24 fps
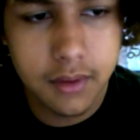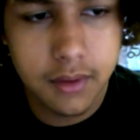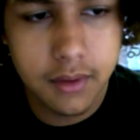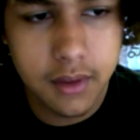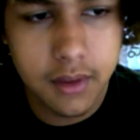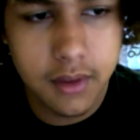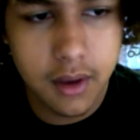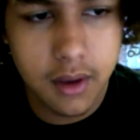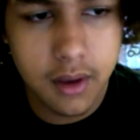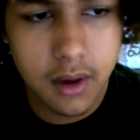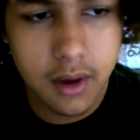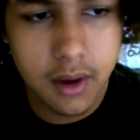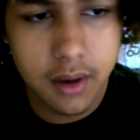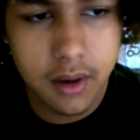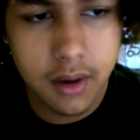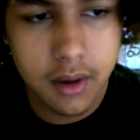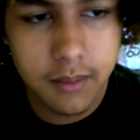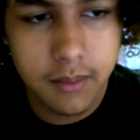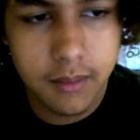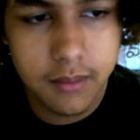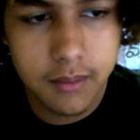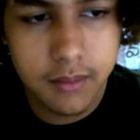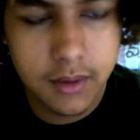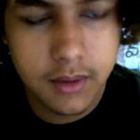the
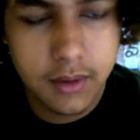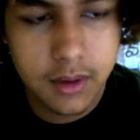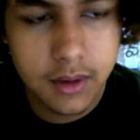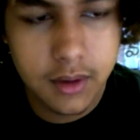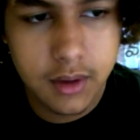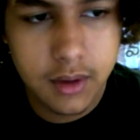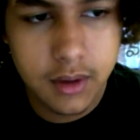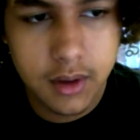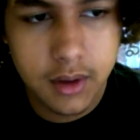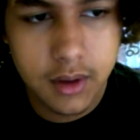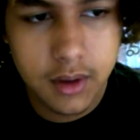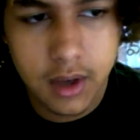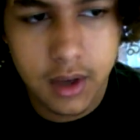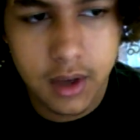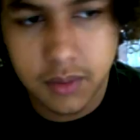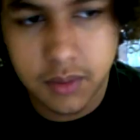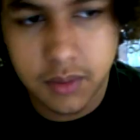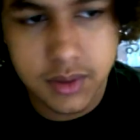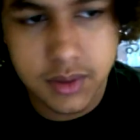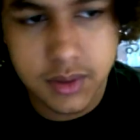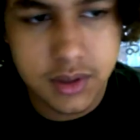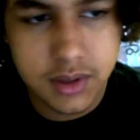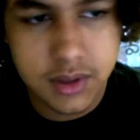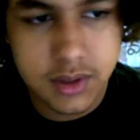
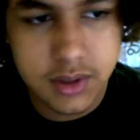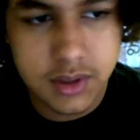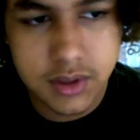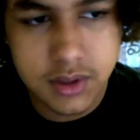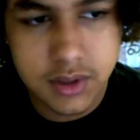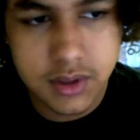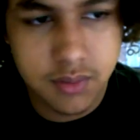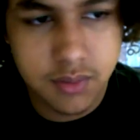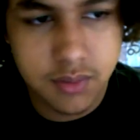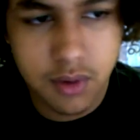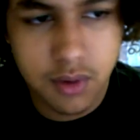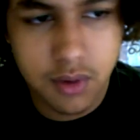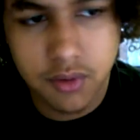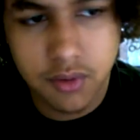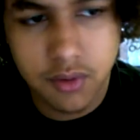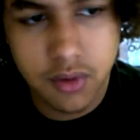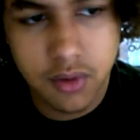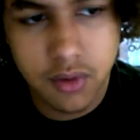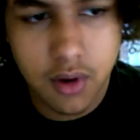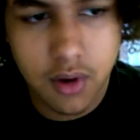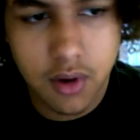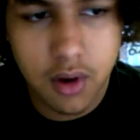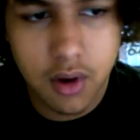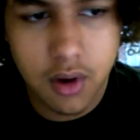Oedipus's
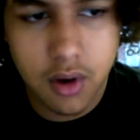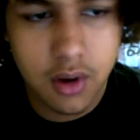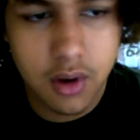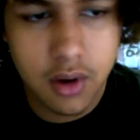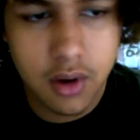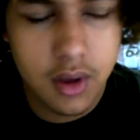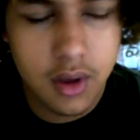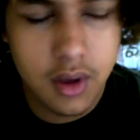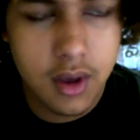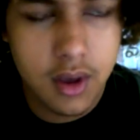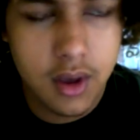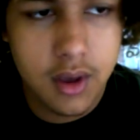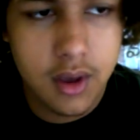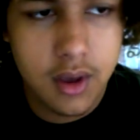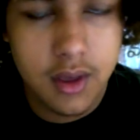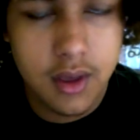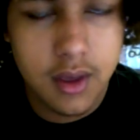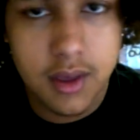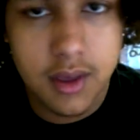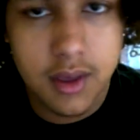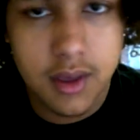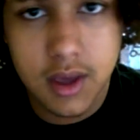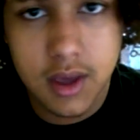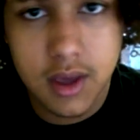brother-in-law,
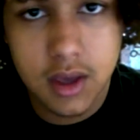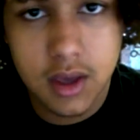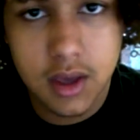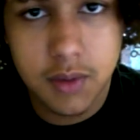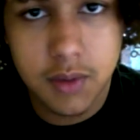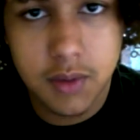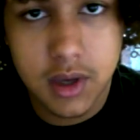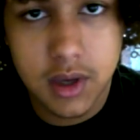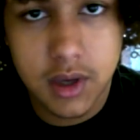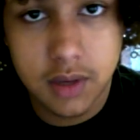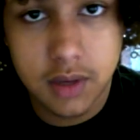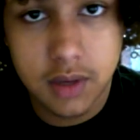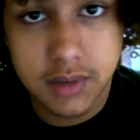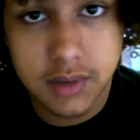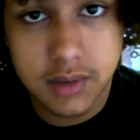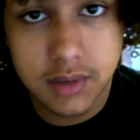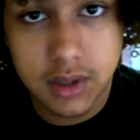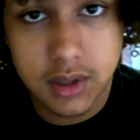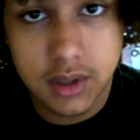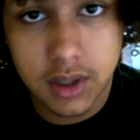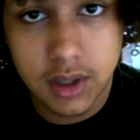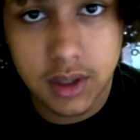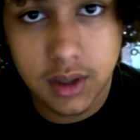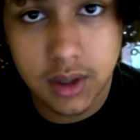he becomes
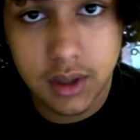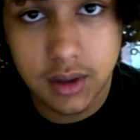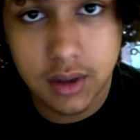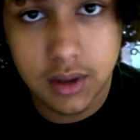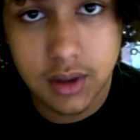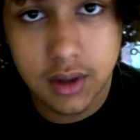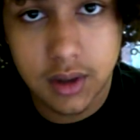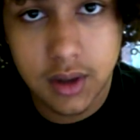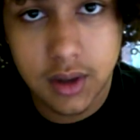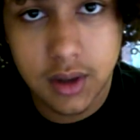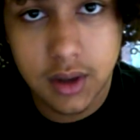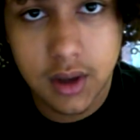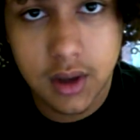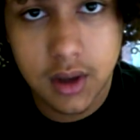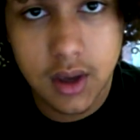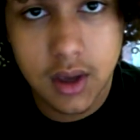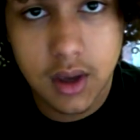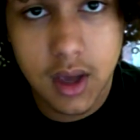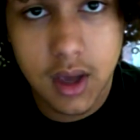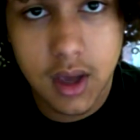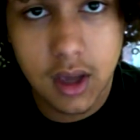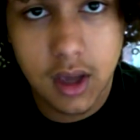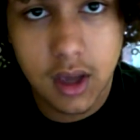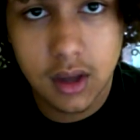the king,
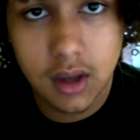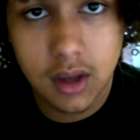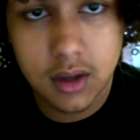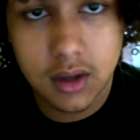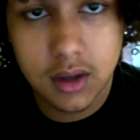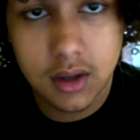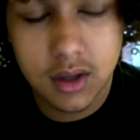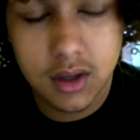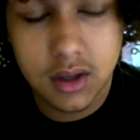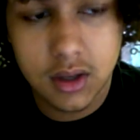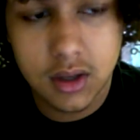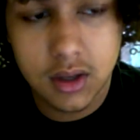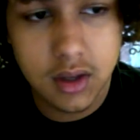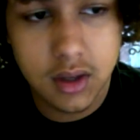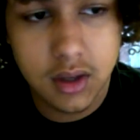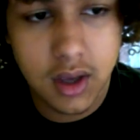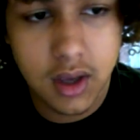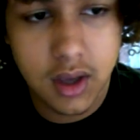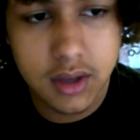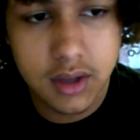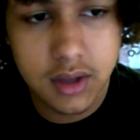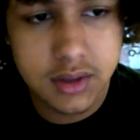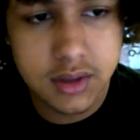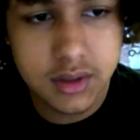and he
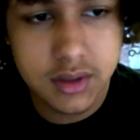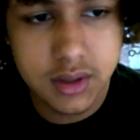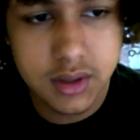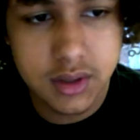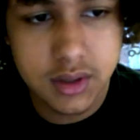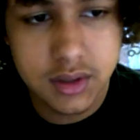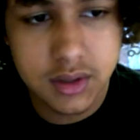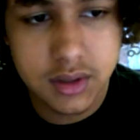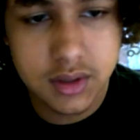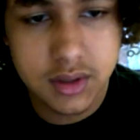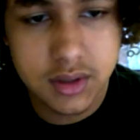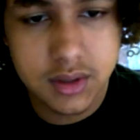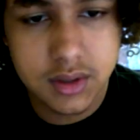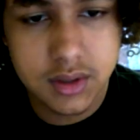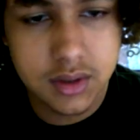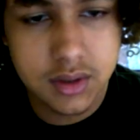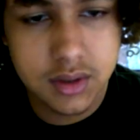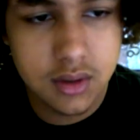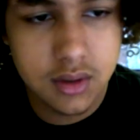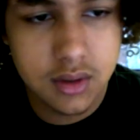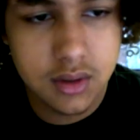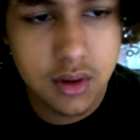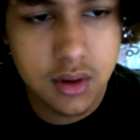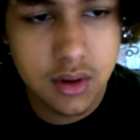has this
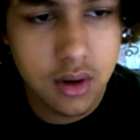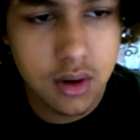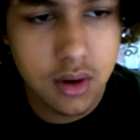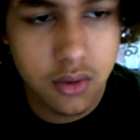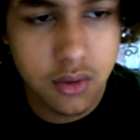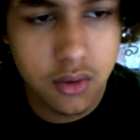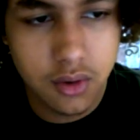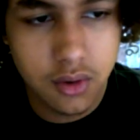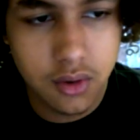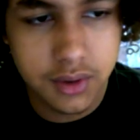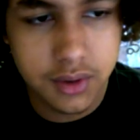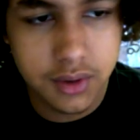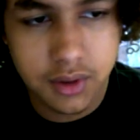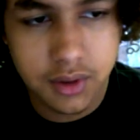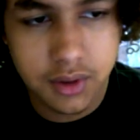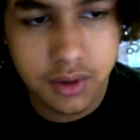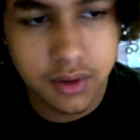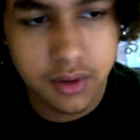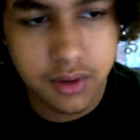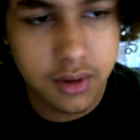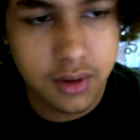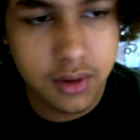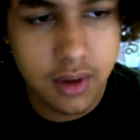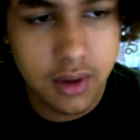royal
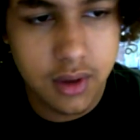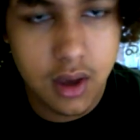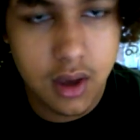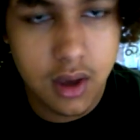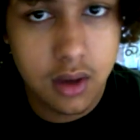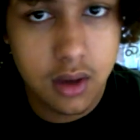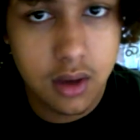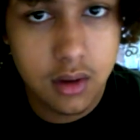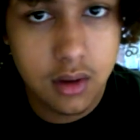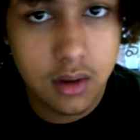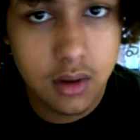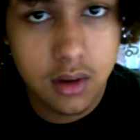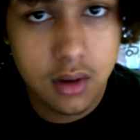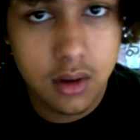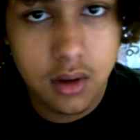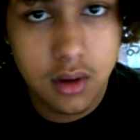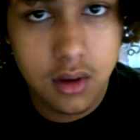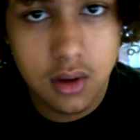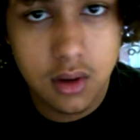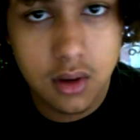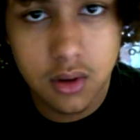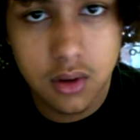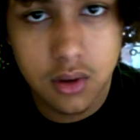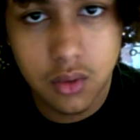decree that
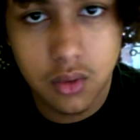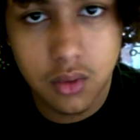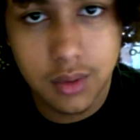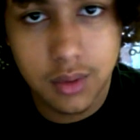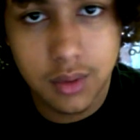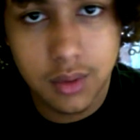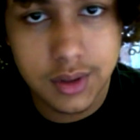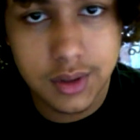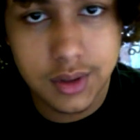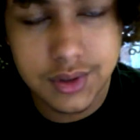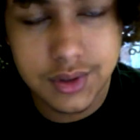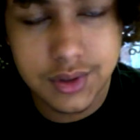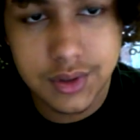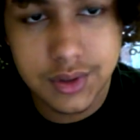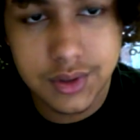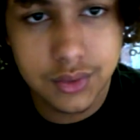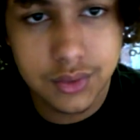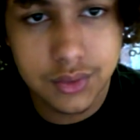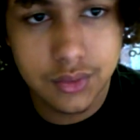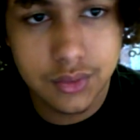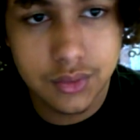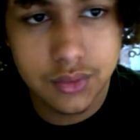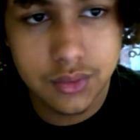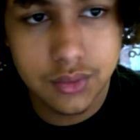nobody's
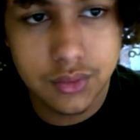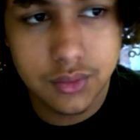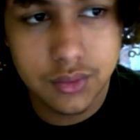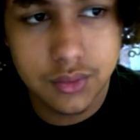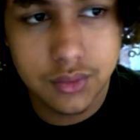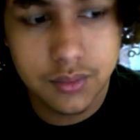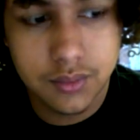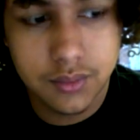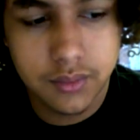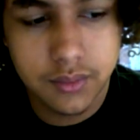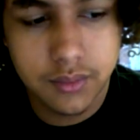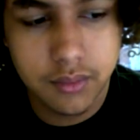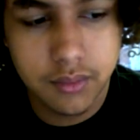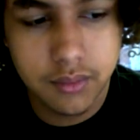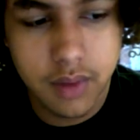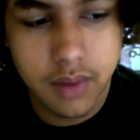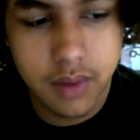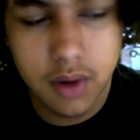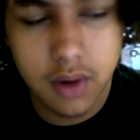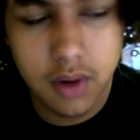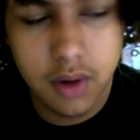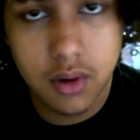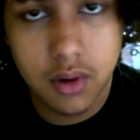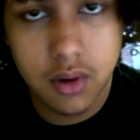to
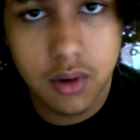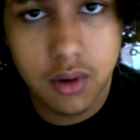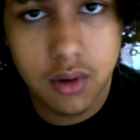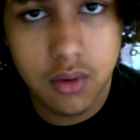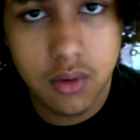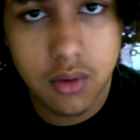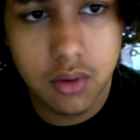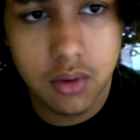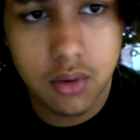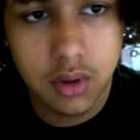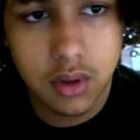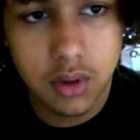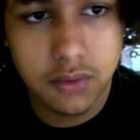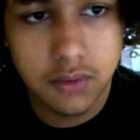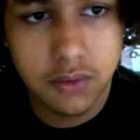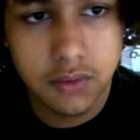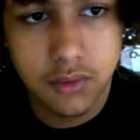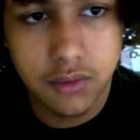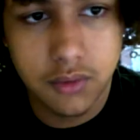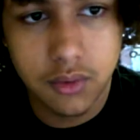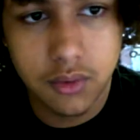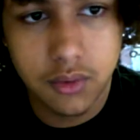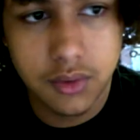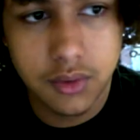bury or give
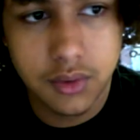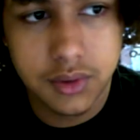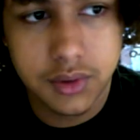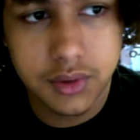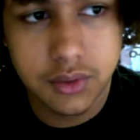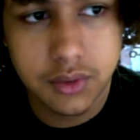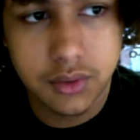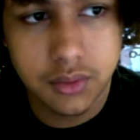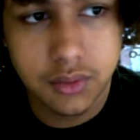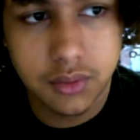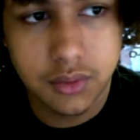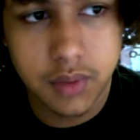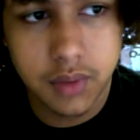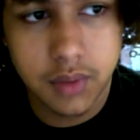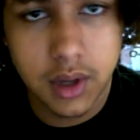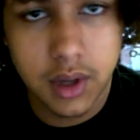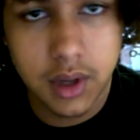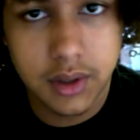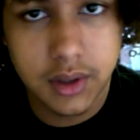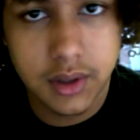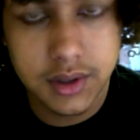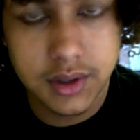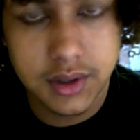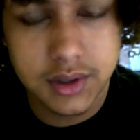funeral to
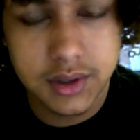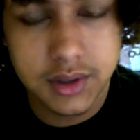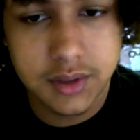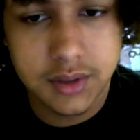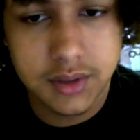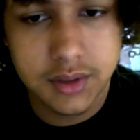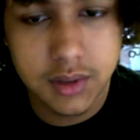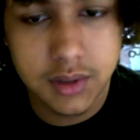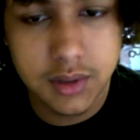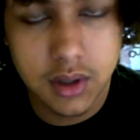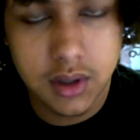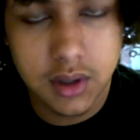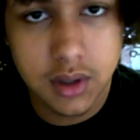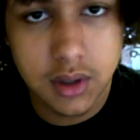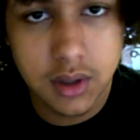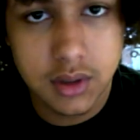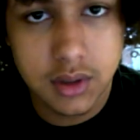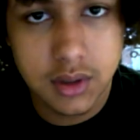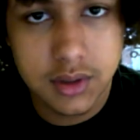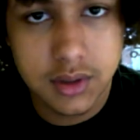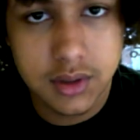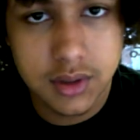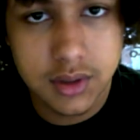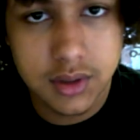Polynices
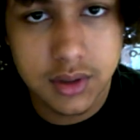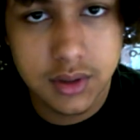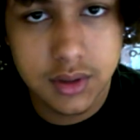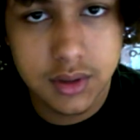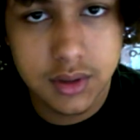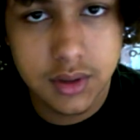because